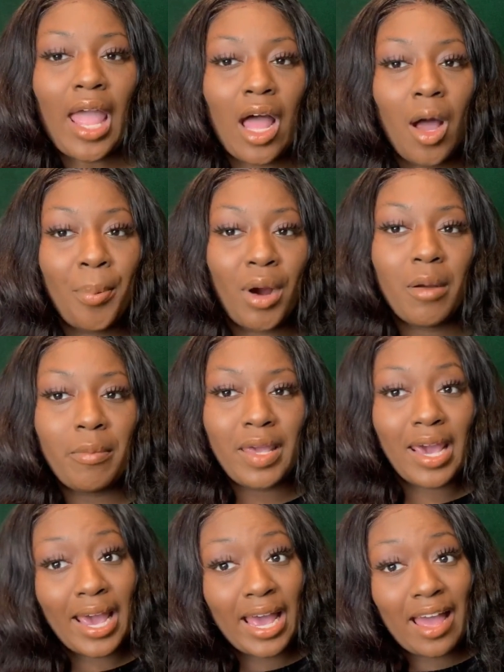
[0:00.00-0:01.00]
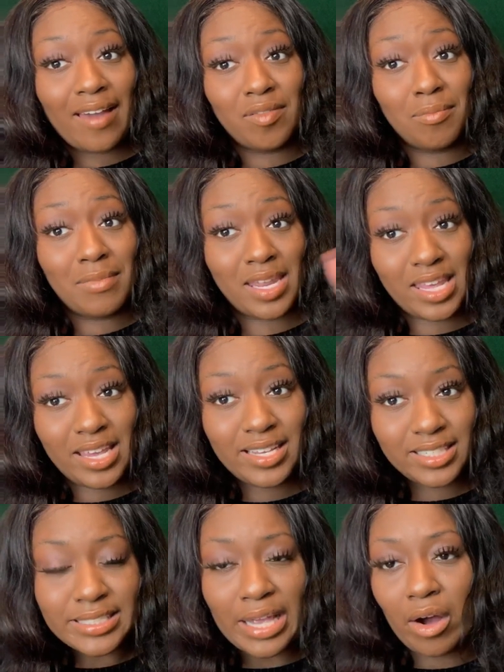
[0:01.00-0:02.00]
I'll probably have
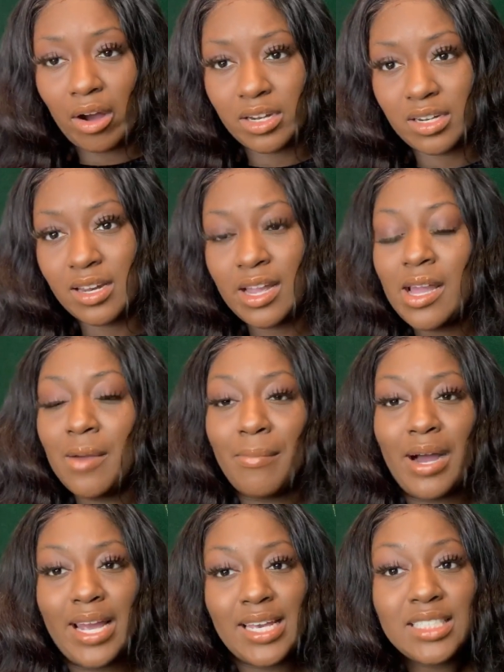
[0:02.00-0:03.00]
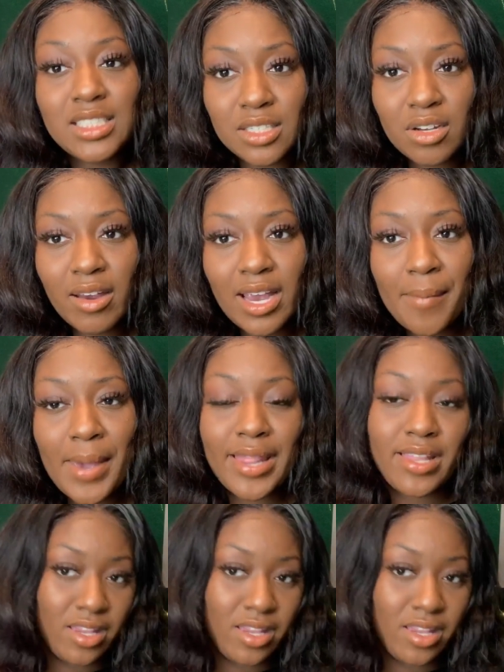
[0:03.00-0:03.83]
minis on my Instagram, and then the